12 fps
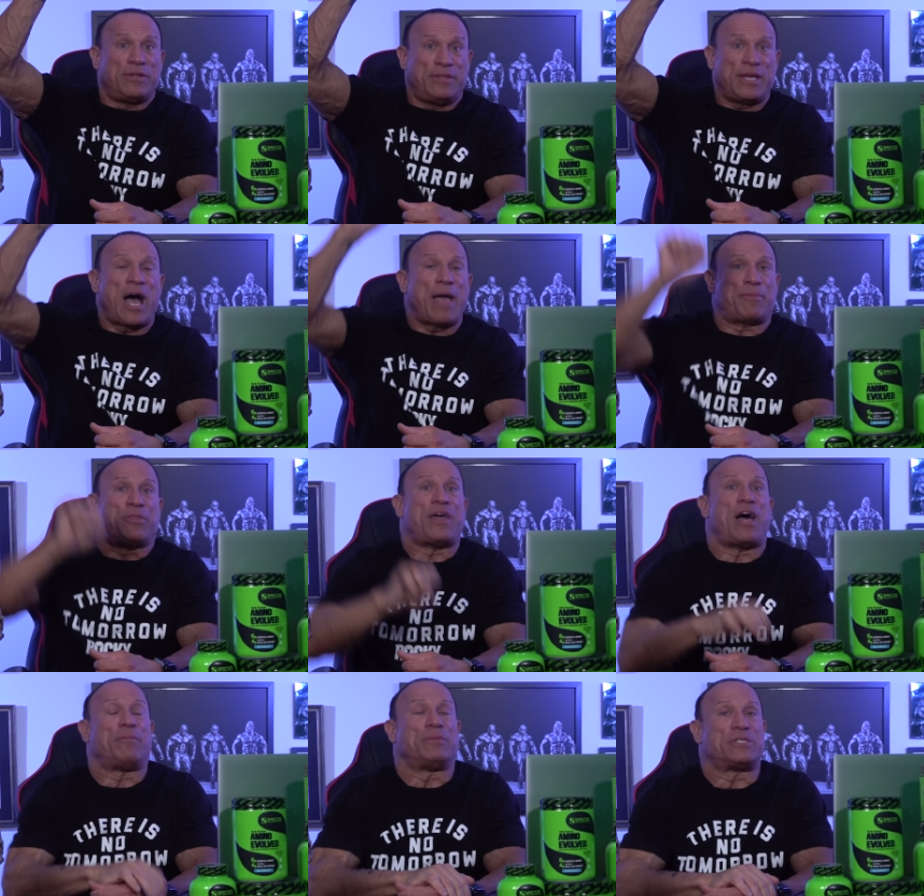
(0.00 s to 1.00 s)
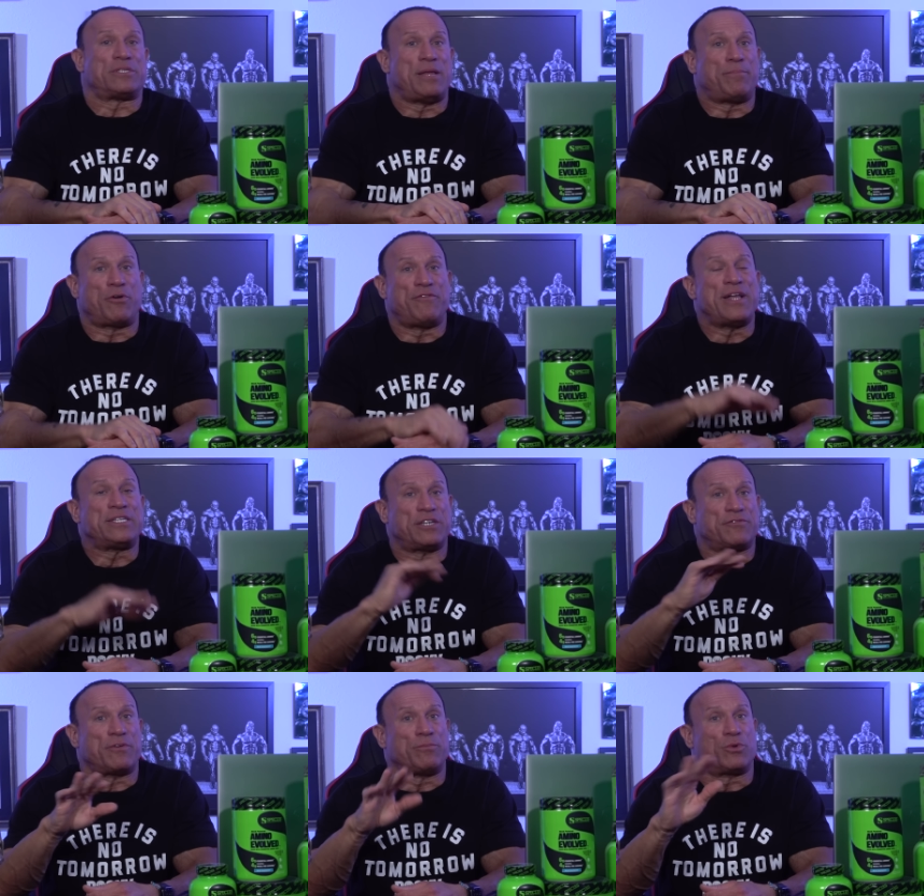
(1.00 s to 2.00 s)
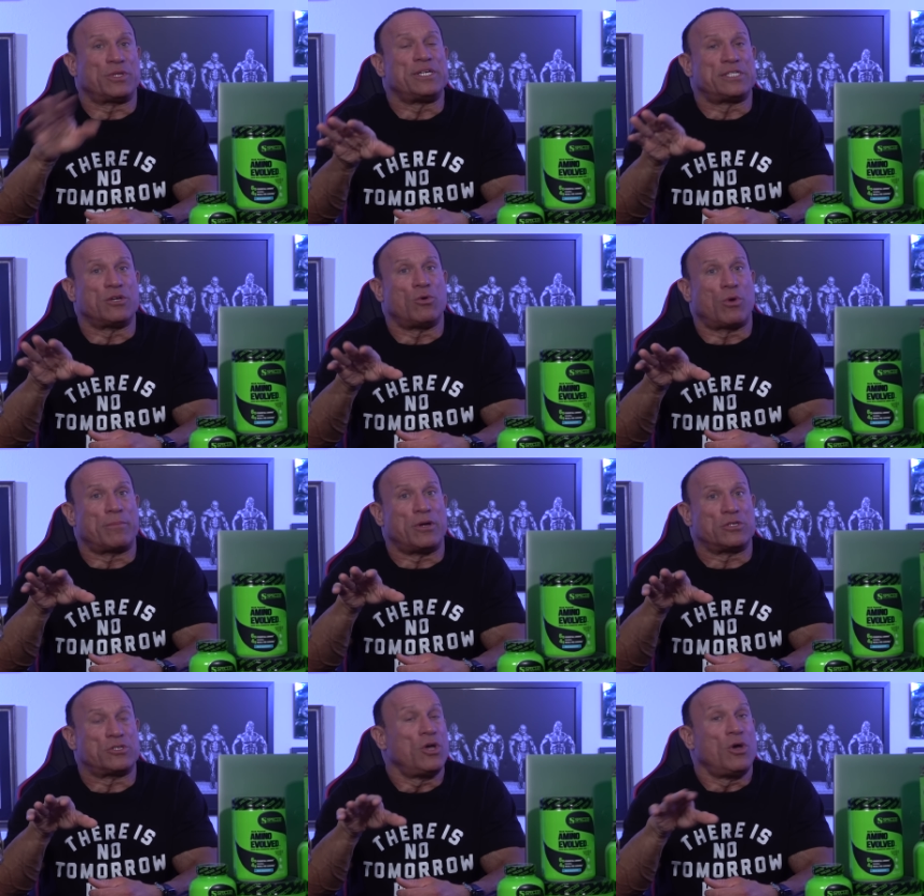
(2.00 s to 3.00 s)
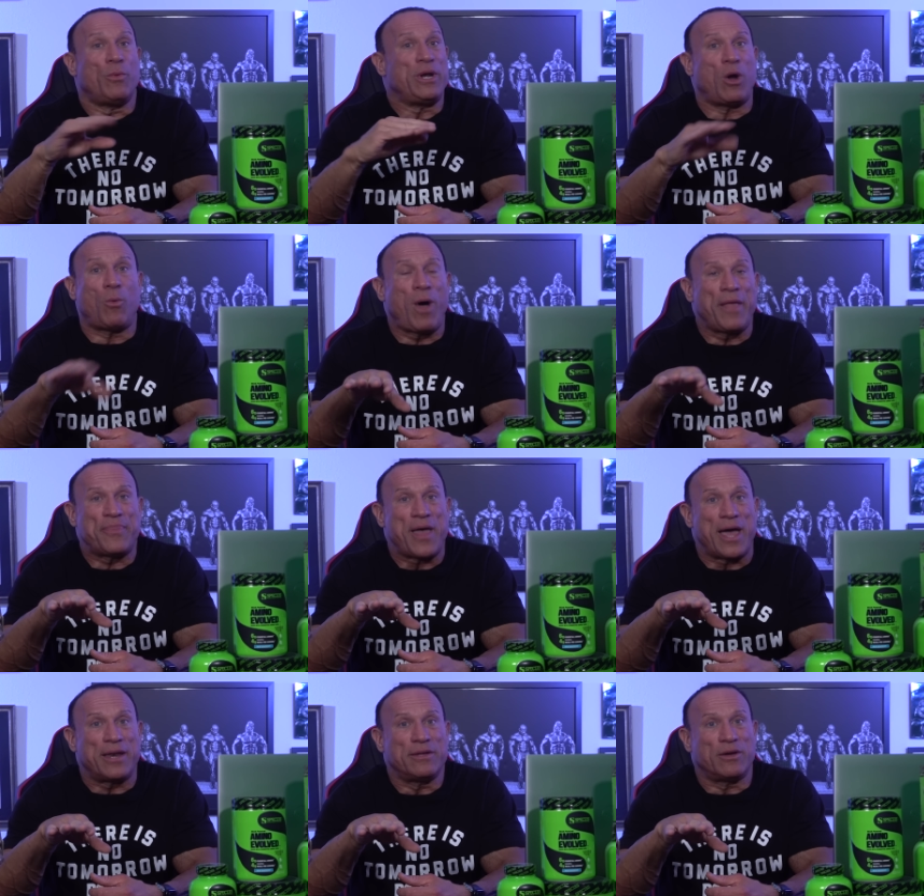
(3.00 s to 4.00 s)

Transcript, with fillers: the hypothalamus and prevents it from releasing hormones. We don't want that.